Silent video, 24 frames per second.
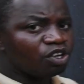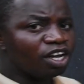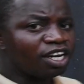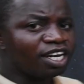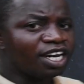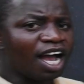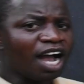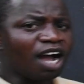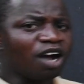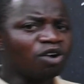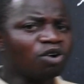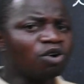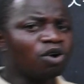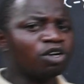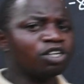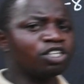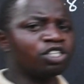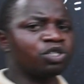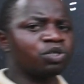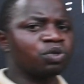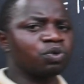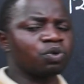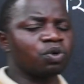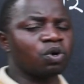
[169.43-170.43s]
are now
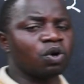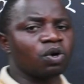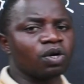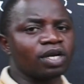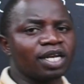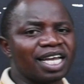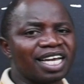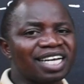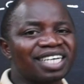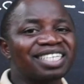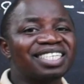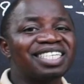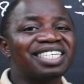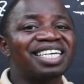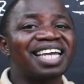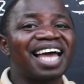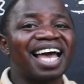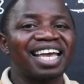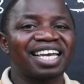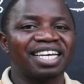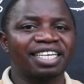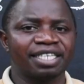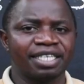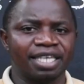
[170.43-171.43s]
going to collect
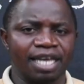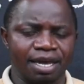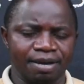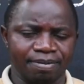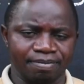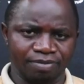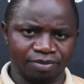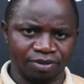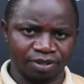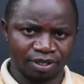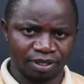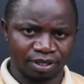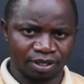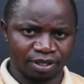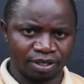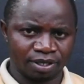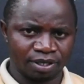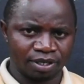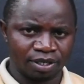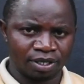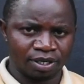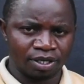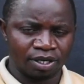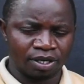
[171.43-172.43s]
like terms.
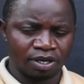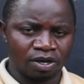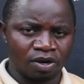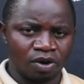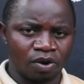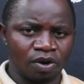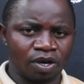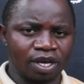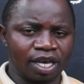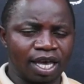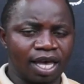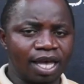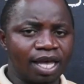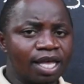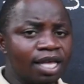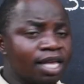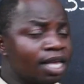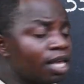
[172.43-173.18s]
Okay?